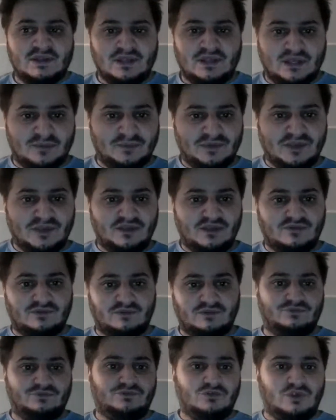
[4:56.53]
and I've been getting
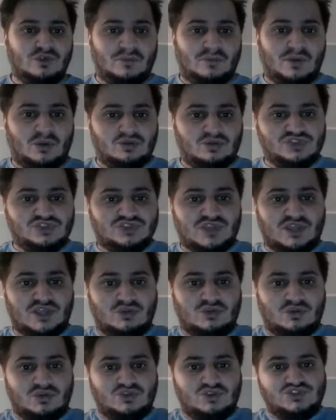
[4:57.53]
the full amount of
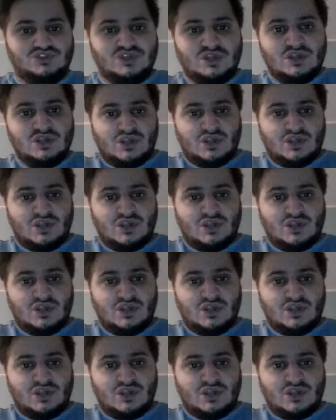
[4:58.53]
steroids